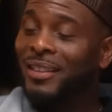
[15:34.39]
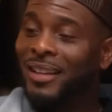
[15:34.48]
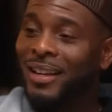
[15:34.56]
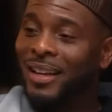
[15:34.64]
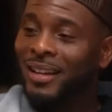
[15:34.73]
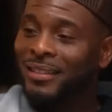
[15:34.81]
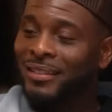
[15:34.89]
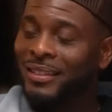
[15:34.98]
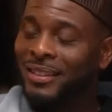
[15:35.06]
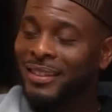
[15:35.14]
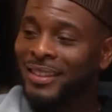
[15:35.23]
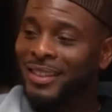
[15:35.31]
that I
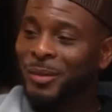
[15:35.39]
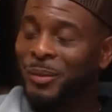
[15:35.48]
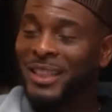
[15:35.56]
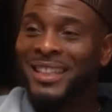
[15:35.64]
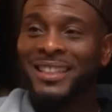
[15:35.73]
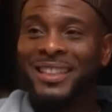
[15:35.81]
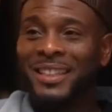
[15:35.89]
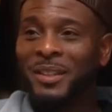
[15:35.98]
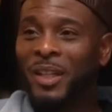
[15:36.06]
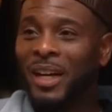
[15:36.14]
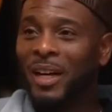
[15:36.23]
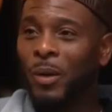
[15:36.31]
explained it,
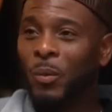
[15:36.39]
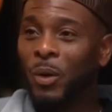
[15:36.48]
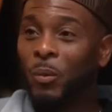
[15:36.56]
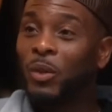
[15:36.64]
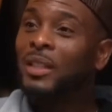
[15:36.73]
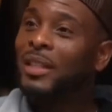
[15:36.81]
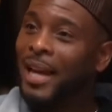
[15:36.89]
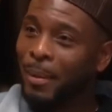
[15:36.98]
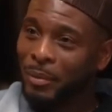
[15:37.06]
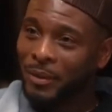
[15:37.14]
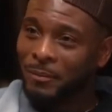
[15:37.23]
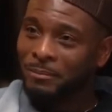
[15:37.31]
what really
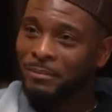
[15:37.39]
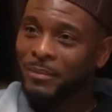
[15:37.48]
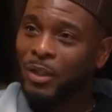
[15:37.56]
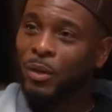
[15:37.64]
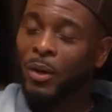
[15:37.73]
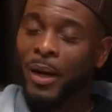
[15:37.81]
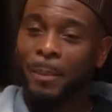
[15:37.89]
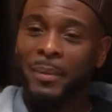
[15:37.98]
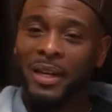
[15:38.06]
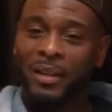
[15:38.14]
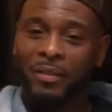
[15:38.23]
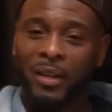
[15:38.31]
happened. You know what I
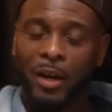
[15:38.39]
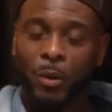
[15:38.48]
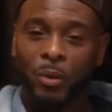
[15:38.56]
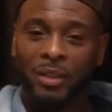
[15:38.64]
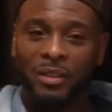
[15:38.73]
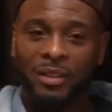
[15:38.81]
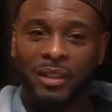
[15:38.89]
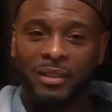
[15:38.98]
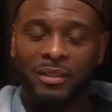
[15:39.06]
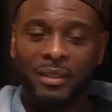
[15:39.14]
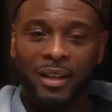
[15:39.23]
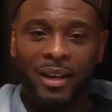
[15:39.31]
mean? There was
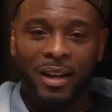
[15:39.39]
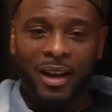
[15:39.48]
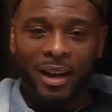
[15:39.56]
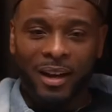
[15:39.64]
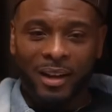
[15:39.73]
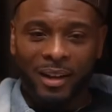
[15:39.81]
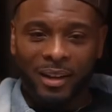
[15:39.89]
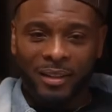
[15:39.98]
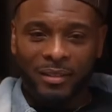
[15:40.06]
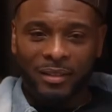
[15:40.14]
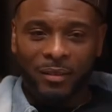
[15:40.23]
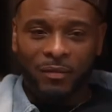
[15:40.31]
this
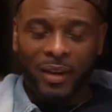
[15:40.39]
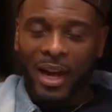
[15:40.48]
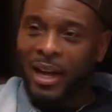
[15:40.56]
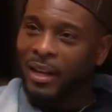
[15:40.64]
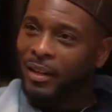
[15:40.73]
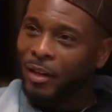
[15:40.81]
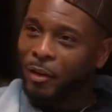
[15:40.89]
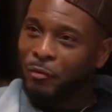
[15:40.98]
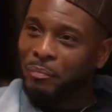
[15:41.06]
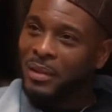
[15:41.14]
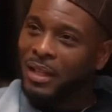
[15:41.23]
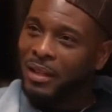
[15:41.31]
divide of
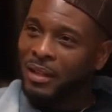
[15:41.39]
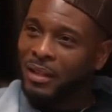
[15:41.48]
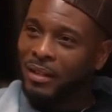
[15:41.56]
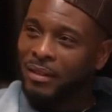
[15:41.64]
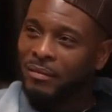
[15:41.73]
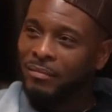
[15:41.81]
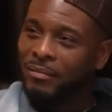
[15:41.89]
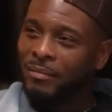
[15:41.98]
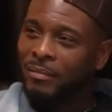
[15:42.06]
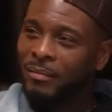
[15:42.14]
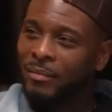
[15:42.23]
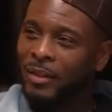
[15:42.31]
me.
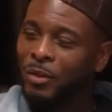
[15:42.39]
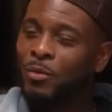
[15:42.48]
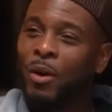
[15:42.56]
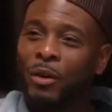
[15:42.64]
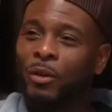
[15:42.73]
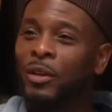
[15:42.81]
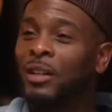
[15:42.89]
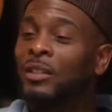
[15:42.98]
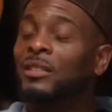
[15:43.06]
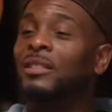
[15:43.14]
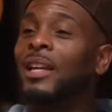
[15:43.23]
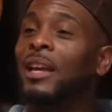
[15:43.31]
You all don't
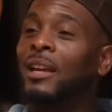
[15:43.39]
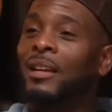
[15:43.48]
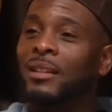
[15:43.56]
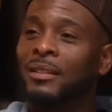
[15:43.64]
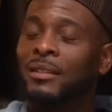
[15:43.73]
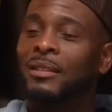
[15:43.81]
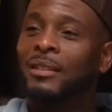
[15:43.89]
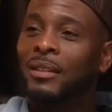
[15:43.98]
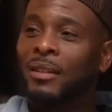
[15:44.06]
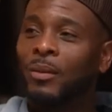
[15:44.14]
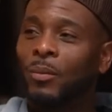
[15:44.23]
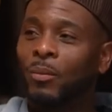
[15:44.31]
understand
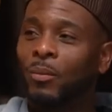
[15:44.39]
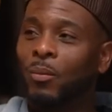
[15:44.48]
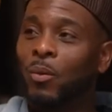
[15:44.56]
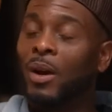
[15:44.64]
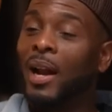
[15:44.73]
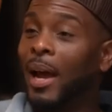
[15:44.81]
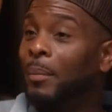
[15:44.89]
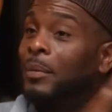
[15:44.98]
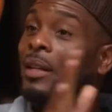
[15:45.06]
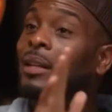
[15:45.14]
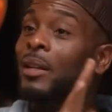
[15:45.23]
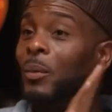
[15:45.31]
what I'm
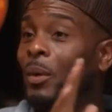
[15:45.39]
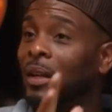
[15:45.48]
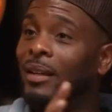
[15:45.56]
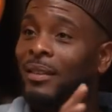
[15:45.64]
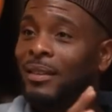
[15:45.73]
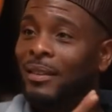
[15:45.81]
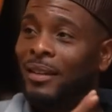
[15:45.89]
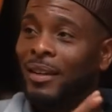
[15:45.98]
dealing with